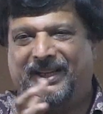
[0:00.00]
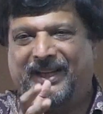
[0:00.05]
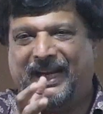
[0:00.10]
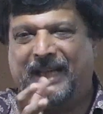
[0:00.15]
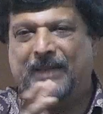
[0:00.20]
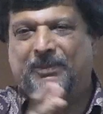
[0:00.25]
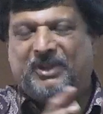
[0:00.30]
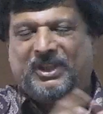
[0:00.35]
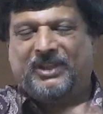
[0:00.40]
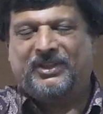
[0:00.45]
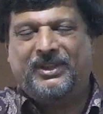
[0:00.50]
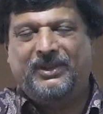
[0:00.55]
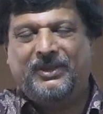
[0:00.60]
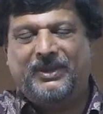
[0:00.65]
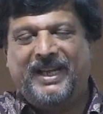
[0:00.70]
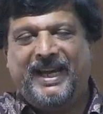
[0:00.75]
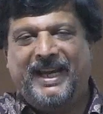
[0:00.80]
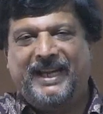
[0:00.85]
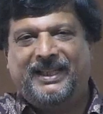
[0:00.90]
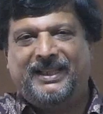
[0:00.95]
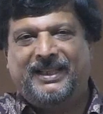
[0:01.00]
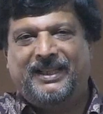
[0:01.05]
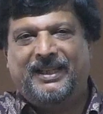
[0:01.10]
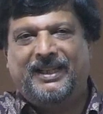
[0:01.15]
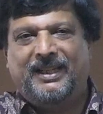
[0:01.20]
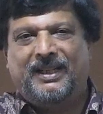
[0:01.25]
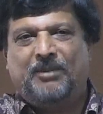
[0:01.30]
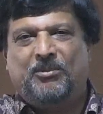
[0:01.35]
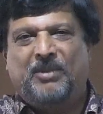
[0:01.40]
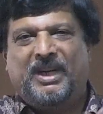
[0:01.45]
helps us do that.
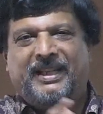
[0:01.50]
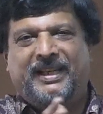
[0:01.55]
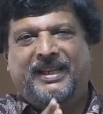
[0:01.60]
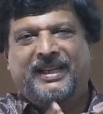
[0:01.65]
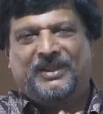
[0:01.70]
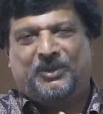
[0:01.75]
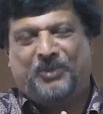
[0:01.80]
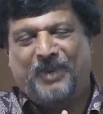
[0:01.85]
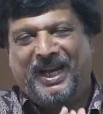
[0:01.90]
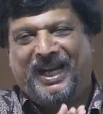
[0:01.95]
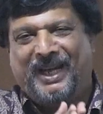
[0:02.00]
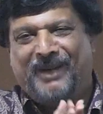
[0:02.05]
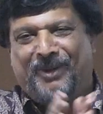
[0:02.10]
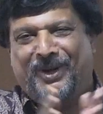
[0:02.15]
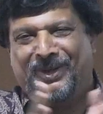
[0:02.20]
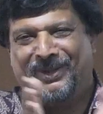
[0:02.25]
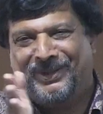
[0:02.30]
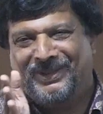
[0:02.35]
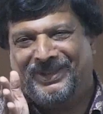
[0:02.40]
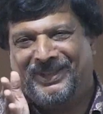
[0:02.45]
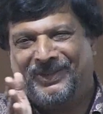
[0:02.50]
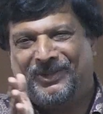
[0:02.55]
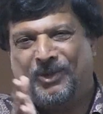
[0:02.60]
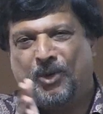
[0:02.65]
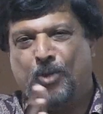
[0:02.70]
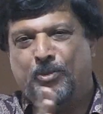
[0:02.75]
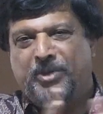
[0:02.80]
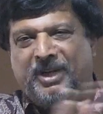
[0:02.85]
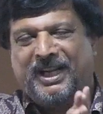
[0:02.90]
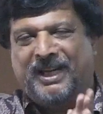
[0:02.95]
But here's where I want to just
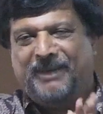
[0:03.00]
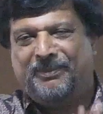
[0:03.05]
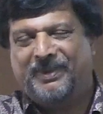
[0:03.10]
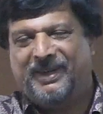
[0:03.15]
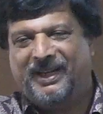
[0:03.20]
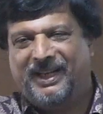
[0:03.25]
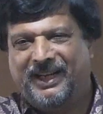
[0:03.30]
open up